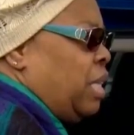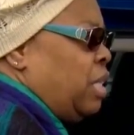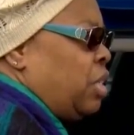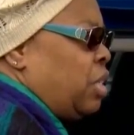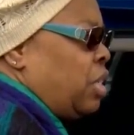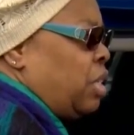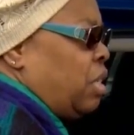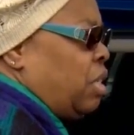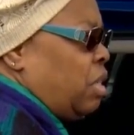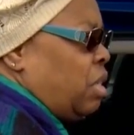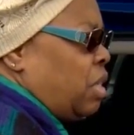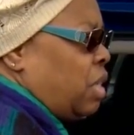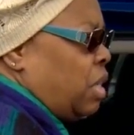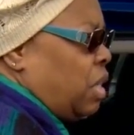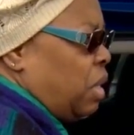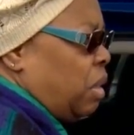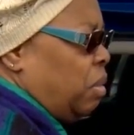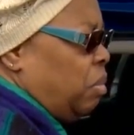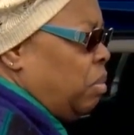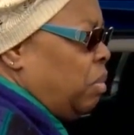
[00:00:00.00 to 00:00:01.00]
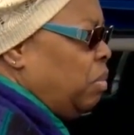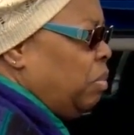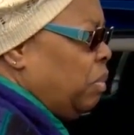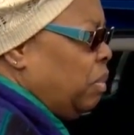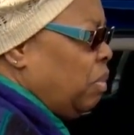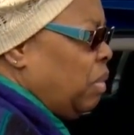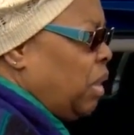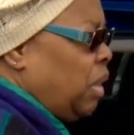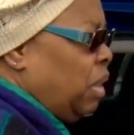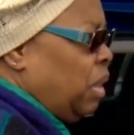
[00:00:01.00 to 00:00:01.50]
engines, um,
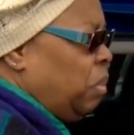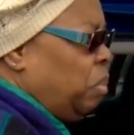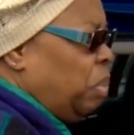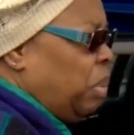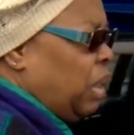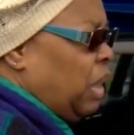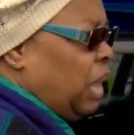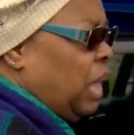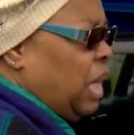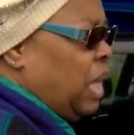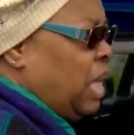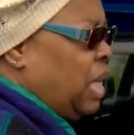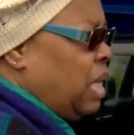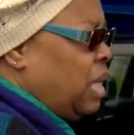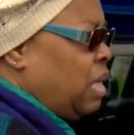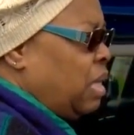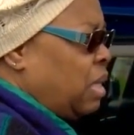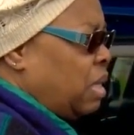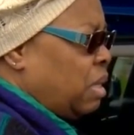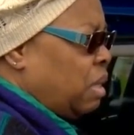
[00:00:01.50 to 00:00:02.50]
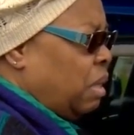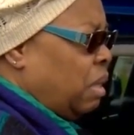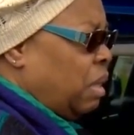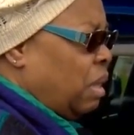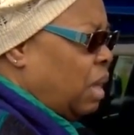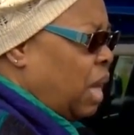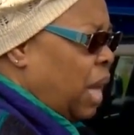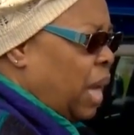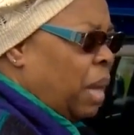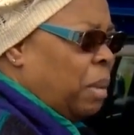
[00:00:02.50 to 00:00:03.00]
police,
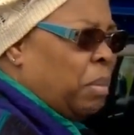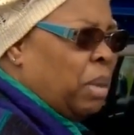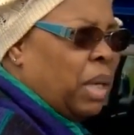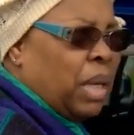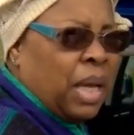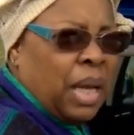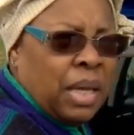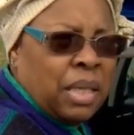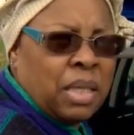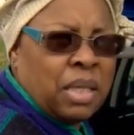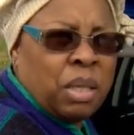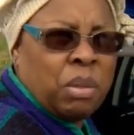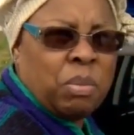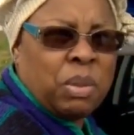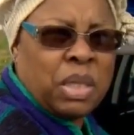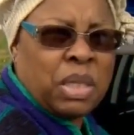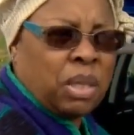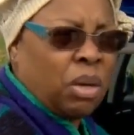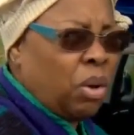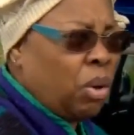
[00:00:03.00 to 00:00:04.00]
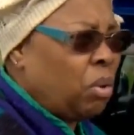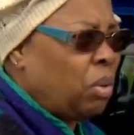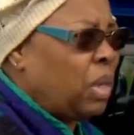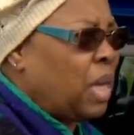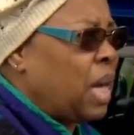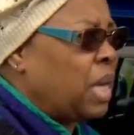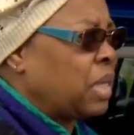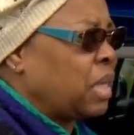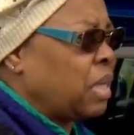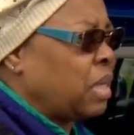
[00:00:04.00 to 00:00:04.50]
uh, ambulance. It was a whole
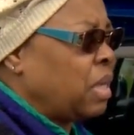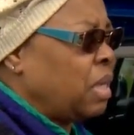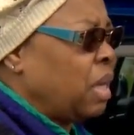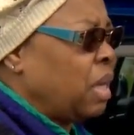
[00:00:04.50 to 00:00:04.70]
lot of